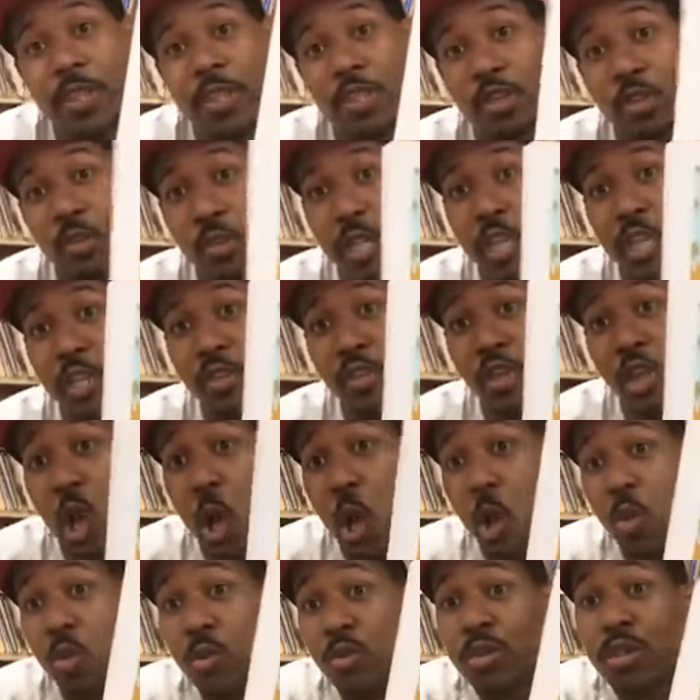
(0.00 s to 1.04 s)
of the tree.
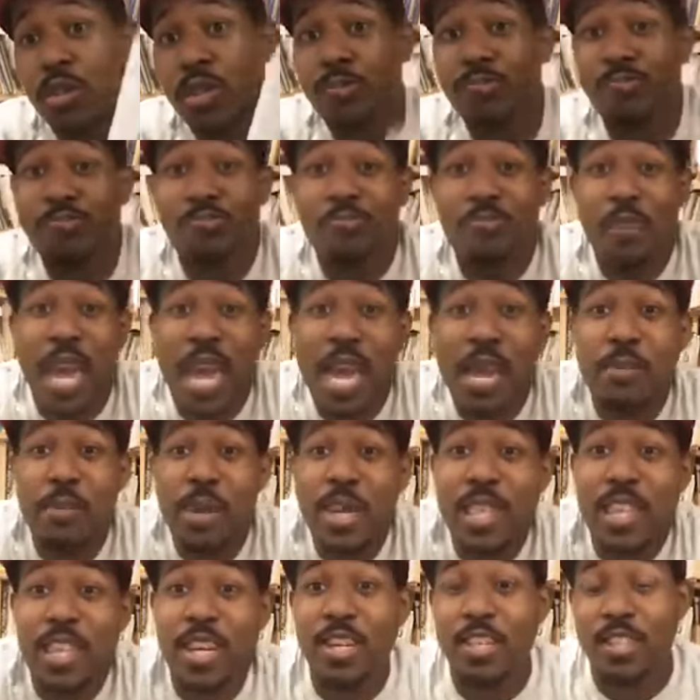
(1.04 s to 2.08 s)
So
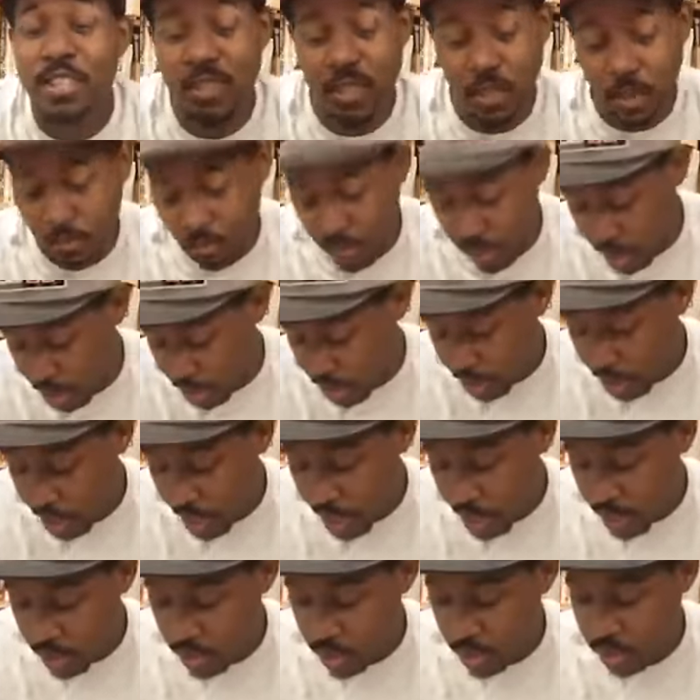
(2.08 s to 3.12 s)
maybe there's something
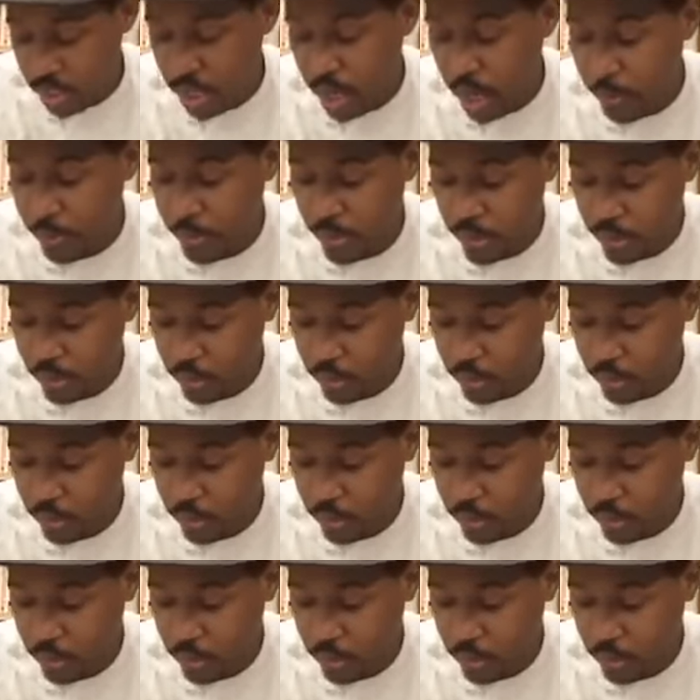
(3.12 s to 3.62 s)
at the top